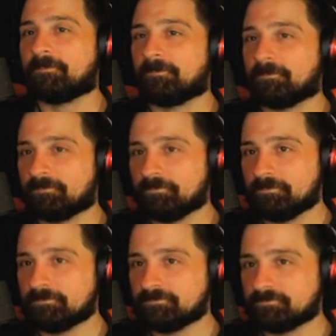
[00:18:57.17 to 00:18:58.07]

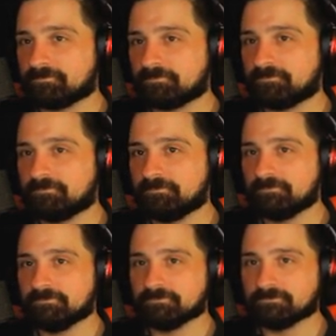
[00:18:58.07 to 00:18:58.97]

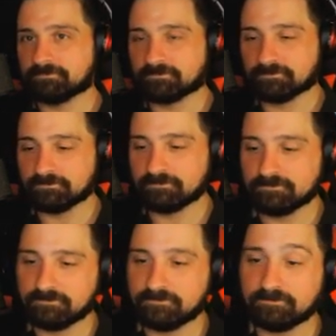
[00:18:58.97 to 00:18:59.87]

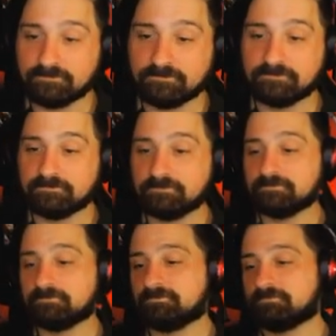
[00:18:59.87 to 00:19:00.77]

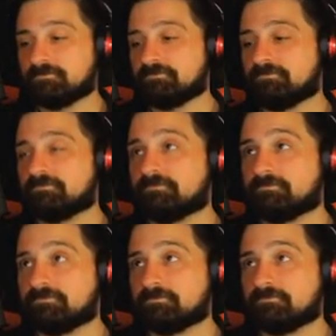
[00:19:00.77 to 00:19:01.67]
(silent)